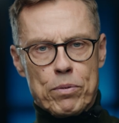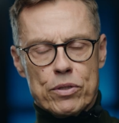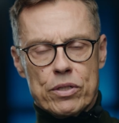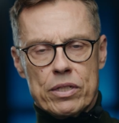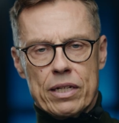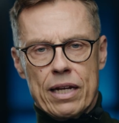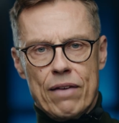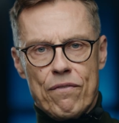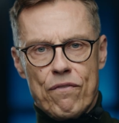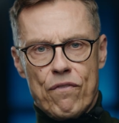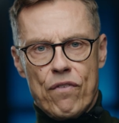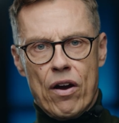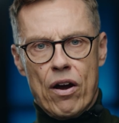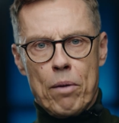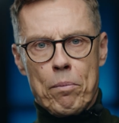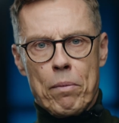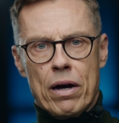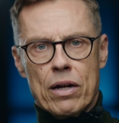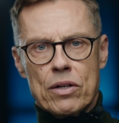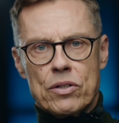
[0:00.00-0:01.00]
see it
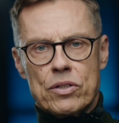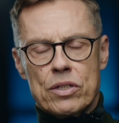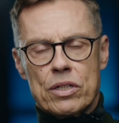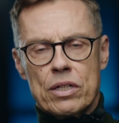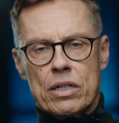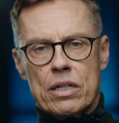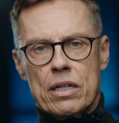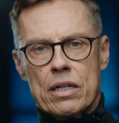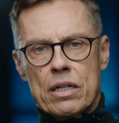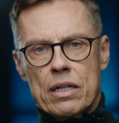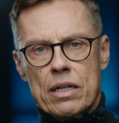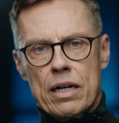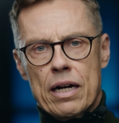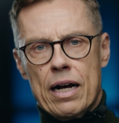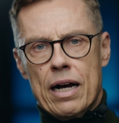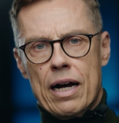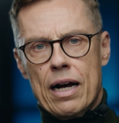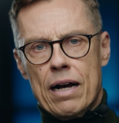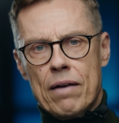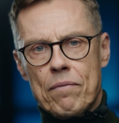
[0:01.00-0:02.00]
very much
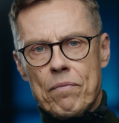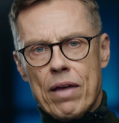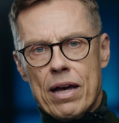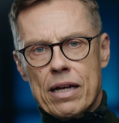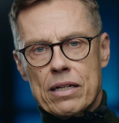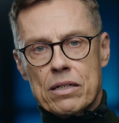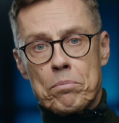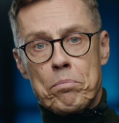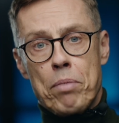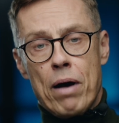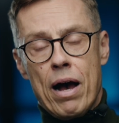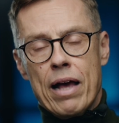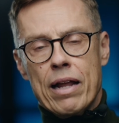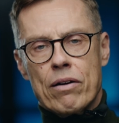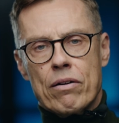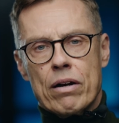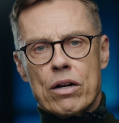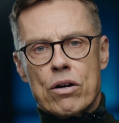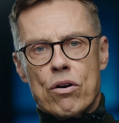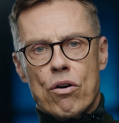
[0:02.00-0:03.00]
as a
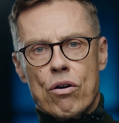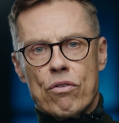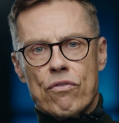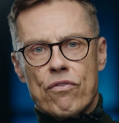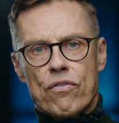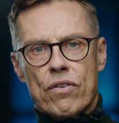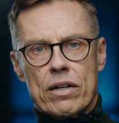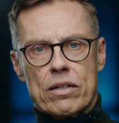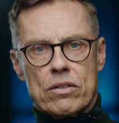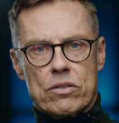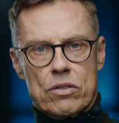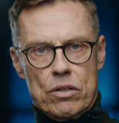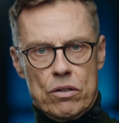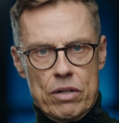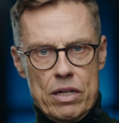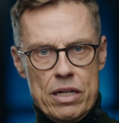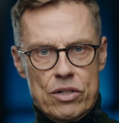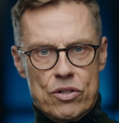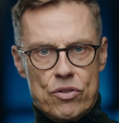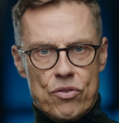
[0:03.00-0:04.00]
binary conflict. So
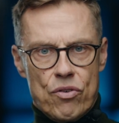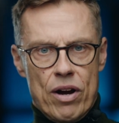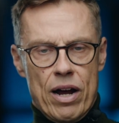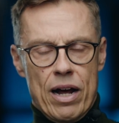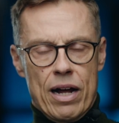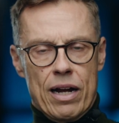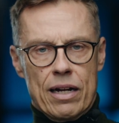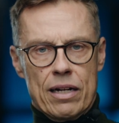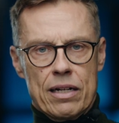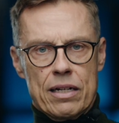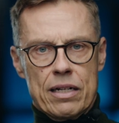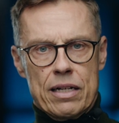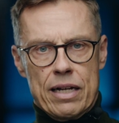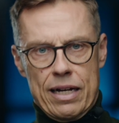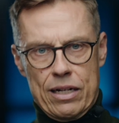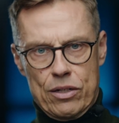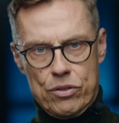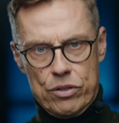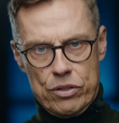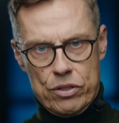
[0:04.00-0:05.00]
Israel,
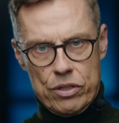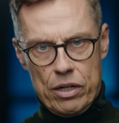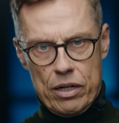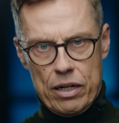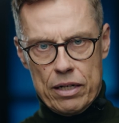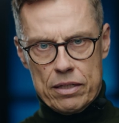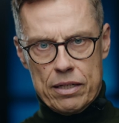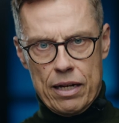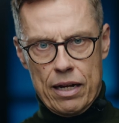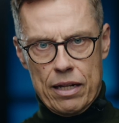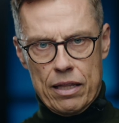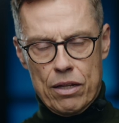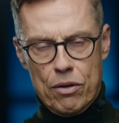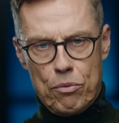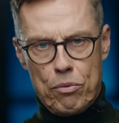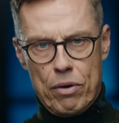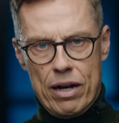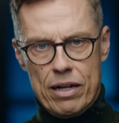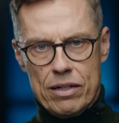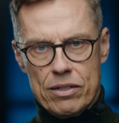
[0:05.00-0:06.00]
and to a certain extent the
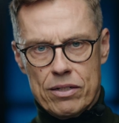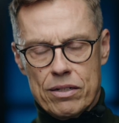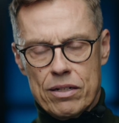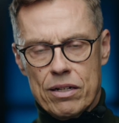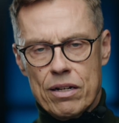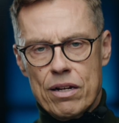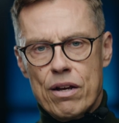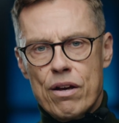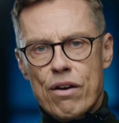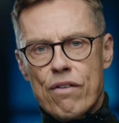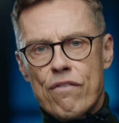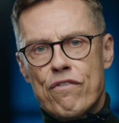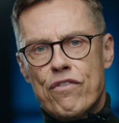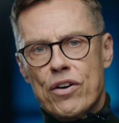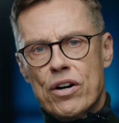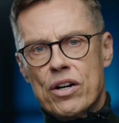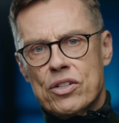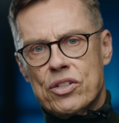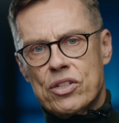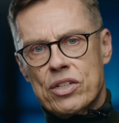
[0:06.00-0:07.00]
West,
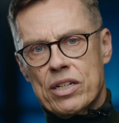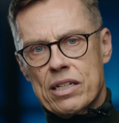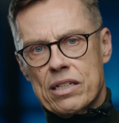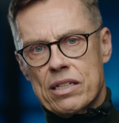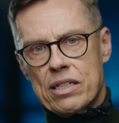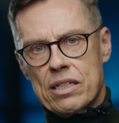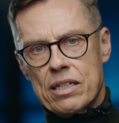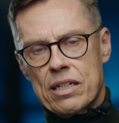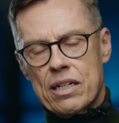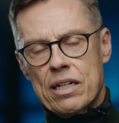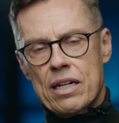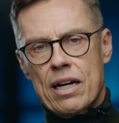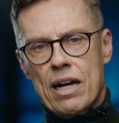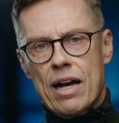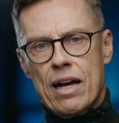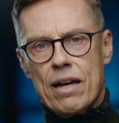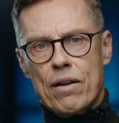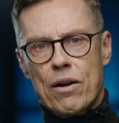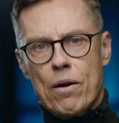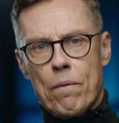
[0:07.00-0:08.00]
versus
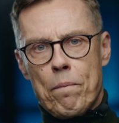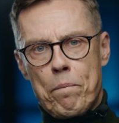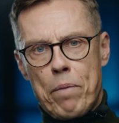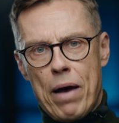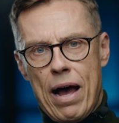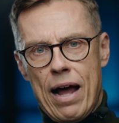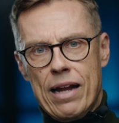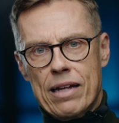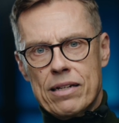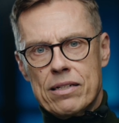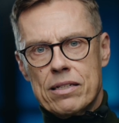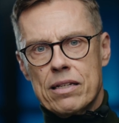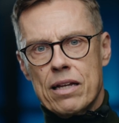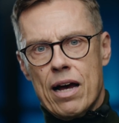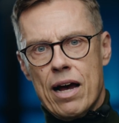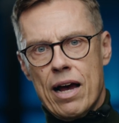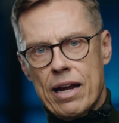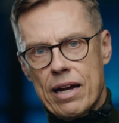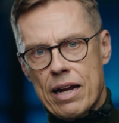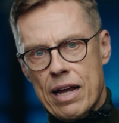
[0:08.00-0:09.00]

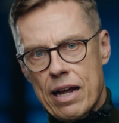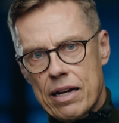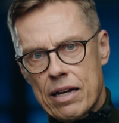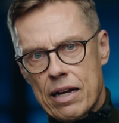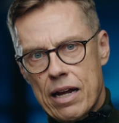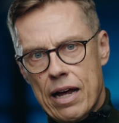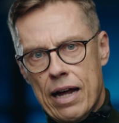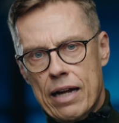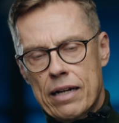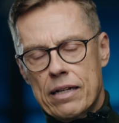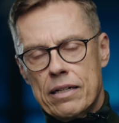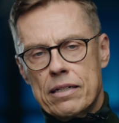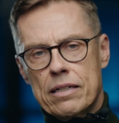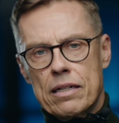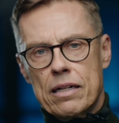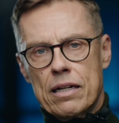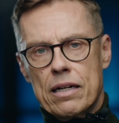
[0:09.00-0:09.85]
Palestine and